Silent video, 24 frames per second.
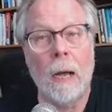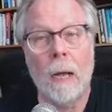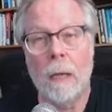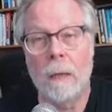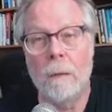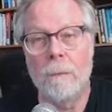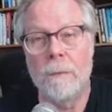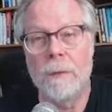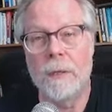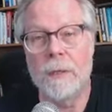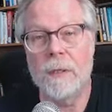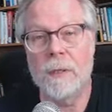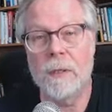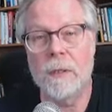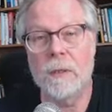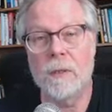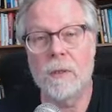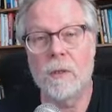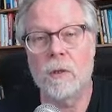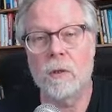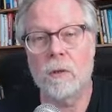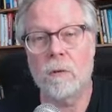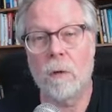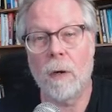This is
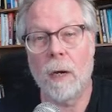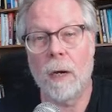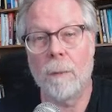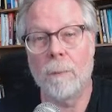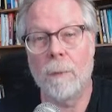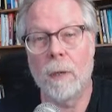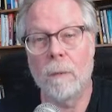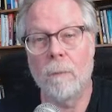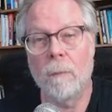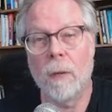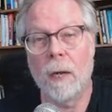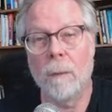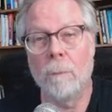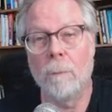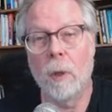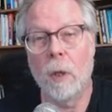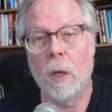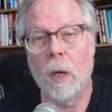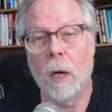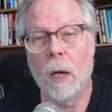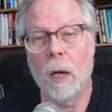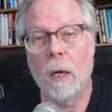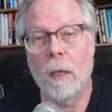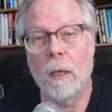described on my
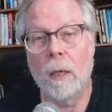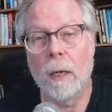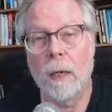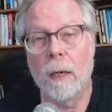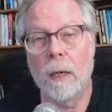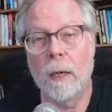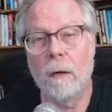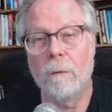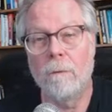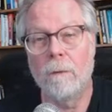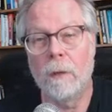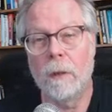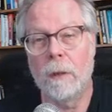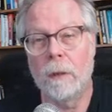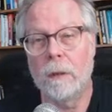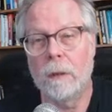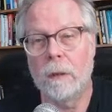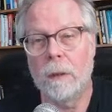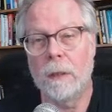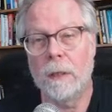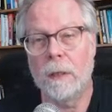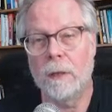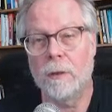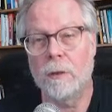blog. I have the
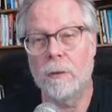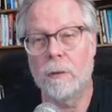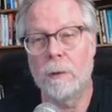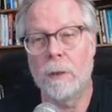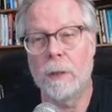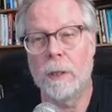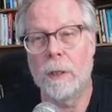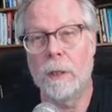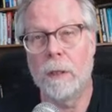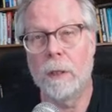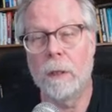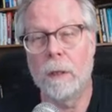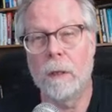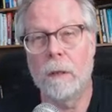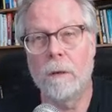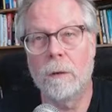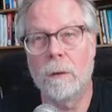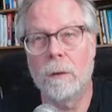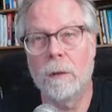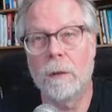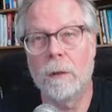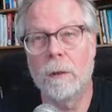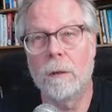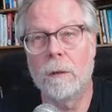link to it here. You
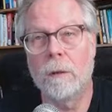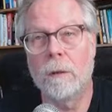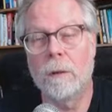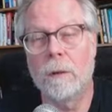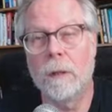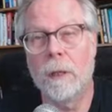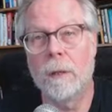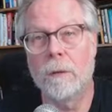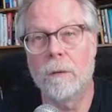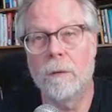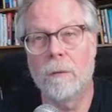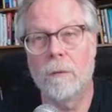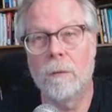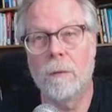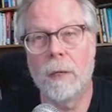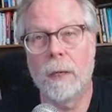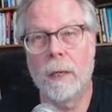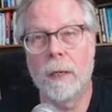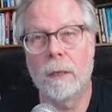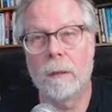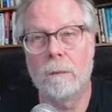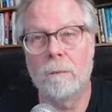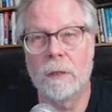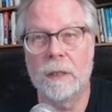can get to
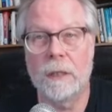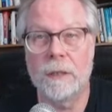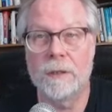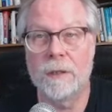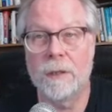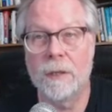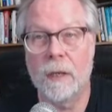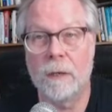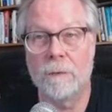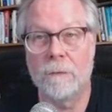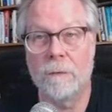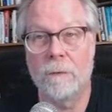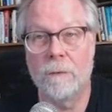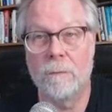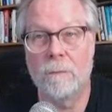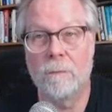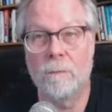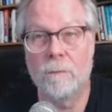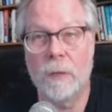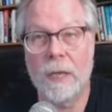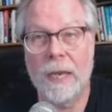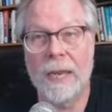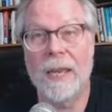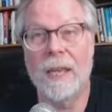that from
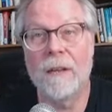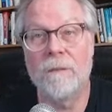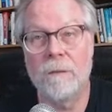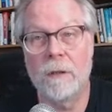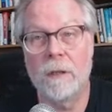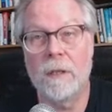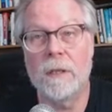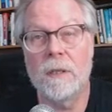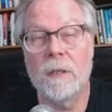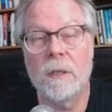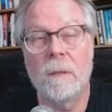Canvas.